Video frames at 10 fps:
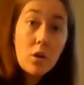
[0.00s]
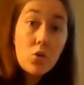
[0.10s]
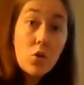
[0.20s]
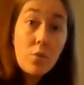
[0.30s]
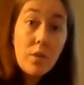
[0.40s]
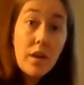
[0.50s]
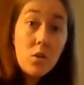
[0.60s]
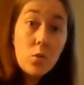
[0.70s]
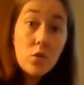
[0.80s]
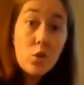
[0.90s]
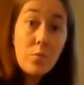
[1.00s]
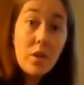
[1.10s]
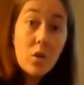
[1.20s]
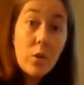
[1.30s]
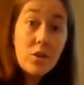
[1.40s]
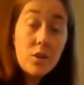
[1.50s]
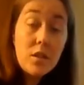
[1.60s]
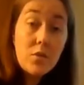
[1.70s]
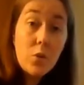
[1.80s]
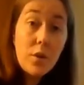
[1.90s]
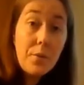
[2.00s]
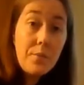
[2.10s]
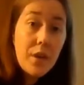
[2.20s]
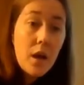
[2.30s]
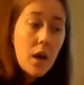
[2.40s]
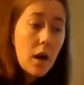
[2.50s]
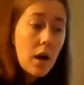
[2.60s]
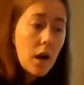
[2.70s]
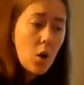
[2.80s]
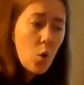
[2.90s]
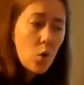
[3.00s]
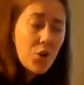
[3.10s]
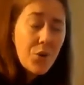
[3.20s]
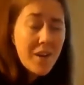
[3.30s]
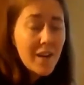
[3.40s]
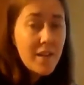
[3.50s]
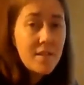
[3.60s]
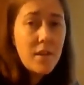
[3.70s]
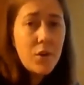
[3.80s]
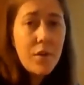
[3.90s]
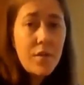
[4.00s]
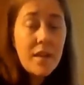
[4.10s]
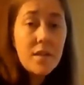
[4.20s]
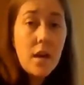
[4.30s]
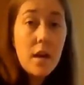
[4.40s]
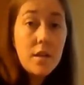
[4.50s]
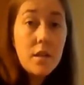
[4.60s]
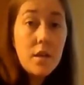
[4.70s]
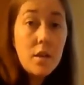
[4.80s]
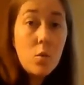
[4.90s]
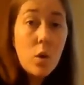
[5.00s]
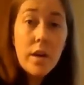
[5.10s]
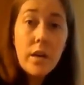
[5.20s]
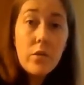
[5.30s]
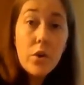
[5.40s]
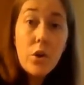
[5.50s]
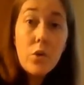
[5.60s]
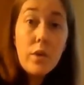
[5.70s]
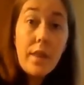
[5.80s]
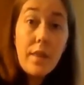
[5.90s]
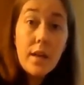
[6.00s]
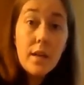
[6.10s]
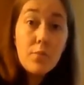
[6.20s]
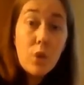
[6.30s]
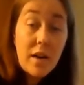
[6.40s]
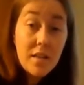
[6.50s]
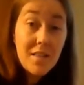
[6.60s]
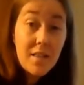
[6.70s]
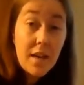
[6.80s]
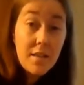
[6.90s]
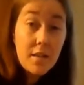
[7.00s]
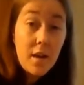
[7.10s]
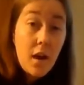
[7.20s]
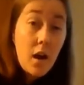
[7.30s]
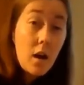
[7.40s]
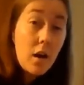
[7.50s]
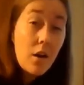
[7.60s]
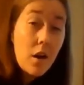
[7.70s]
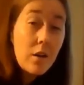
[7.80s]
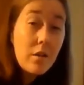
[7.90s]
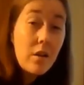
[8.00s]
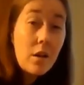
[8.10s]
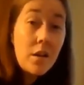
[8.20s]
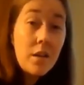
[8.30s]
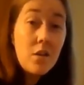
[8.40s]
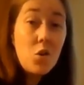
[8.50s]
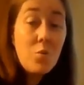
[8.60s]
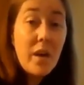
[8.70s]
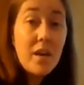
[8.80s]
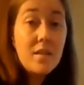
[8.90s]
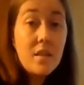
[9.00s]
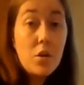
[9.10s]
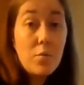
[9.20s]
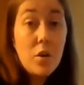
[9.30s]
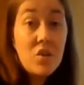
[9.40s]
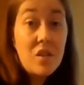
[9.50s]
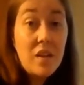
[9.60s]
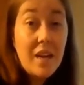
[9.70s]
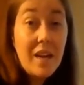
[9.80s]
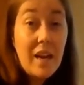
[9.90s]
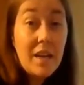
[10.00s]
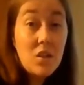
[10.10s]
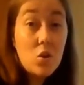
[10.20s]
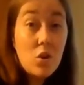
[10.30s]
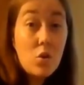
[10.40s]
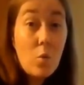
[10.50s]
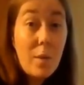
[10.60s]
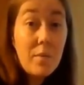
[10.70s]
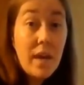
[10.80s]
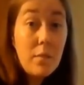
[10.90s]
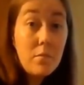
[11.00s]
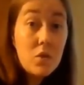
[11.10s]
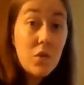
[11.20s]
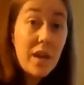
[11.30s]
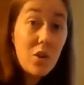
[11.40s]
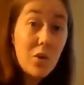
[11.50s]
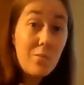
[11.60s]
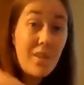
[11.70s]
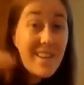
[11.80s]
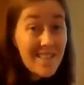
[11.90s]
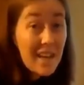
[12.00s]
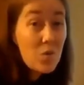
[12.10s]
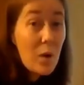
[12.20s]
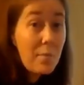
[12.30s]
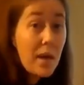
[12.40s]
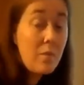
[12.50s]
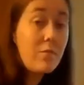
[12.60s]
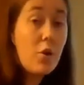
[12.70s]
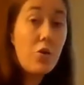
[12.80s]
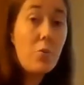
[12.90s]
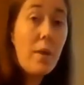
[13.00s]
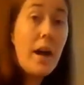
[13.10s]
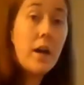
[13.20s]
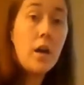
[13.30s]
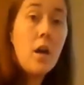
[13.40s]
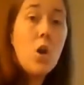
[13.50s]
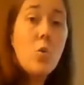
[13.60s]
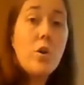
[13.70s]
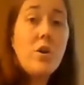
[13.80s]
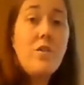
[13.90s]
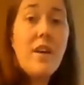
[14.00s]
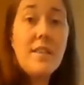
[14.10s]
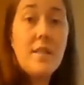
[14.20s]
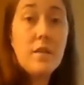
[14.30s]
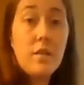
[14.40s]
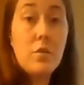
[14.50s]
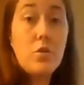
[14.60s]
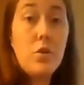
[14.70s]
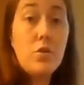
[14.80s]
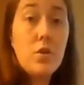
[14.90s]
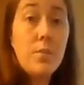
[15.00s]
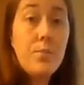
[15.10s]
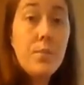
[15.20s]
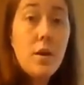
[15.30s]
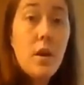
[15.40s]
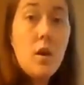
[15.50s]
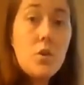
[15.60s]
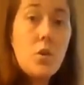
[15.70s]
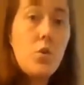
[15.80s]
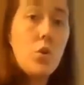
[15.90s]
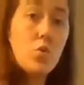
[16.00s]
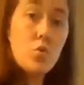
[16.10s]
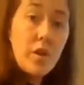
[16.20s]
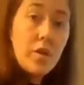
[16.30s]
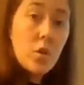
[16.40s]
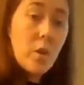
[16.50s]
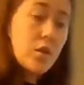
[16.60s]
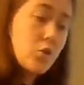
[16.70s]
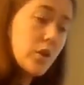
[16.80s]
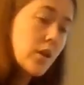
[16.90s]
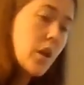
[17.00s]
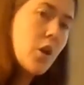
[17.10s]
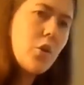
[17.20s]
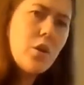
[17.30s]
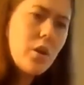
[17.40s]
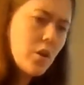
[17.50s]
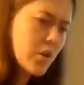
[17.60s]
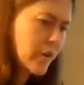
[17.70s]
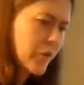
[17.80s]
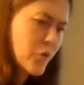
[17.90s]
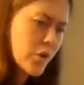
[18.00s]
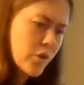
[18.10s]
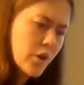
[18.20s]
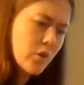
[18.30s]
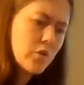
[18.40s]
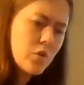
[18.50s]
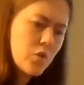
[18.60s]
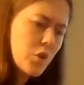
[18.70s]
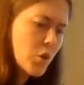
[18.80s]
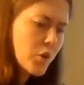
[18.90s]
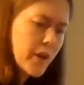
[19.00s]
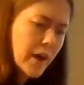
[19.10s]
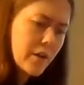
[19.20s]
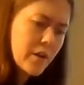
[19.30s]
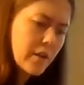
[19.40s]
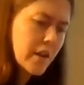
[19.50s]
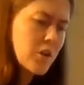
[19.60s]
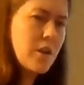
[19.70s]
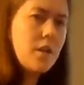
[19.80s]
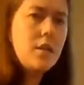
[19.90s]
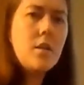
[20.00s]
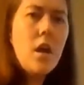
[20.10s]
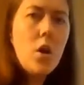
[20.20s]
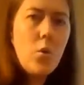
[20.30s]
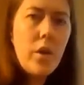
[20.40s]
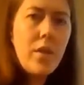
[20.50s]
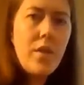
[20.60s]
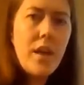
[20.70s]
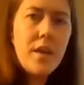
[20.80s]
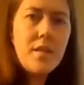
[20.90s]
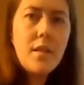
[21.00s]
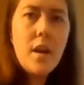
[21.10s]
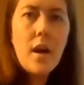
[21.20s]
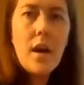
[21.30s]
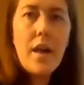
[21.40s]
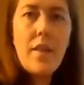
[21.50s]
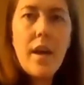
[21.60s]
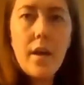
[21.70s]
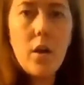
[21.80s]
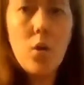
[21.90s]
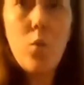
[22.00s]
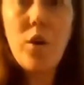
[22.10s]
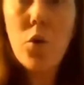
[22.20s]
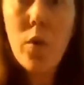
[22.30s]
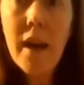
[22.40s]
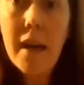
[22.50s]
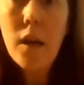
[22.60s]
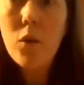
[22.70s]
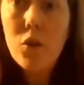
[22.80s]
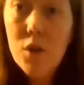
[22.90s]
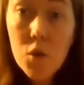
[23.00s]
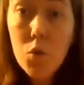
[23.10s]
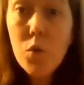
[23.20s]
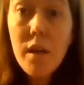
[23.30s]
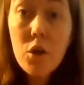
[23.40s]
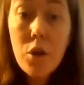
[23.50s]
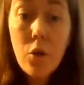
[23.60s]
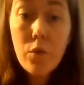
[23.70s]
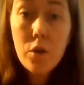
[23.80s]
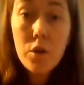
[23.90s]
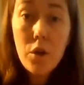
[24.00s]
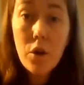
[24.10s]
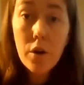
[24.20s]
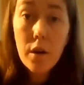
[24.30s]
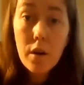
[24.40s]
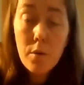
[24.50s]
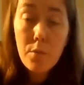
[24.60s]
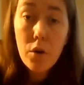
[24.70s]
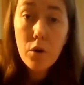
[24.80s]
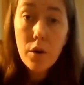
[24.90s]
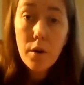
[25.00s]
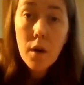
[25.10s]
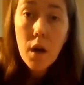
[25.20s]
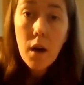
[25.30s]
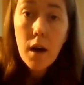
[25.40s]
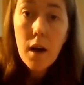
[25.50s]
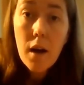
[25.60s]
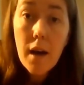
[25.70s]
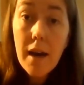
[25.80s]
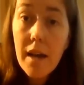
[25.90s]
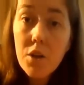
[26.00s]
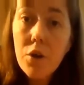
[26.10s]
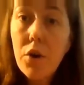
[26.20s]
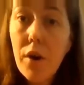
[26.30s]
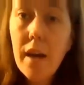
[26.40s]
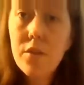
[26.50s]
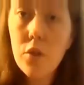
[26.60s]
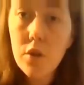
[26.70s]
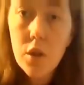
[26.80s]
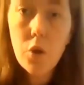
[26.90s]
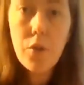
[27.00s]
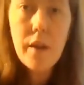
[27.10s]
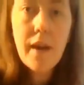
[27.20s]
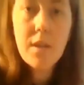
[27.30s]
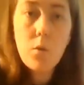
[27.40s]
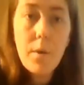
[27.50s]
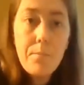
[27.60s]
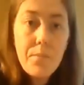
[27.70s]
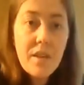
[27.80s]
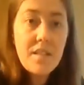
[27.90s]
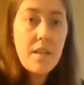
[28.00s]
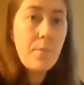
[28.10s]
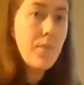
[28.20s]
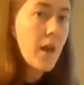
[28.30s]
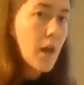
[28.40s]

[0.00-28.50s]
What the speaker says: Control+ will zoom in the questions for you, or you can consider, if that's not working for you in the practice test on Honorlock, is you may consider purchasing an external webcam so that you can place that webcam farther back where your device is a little closer. So you'll read the question, you'll look through your notes, do your calculations with this, and then when you're ready, you just reach over to your computer and enter your answer to go to the next one. That's it.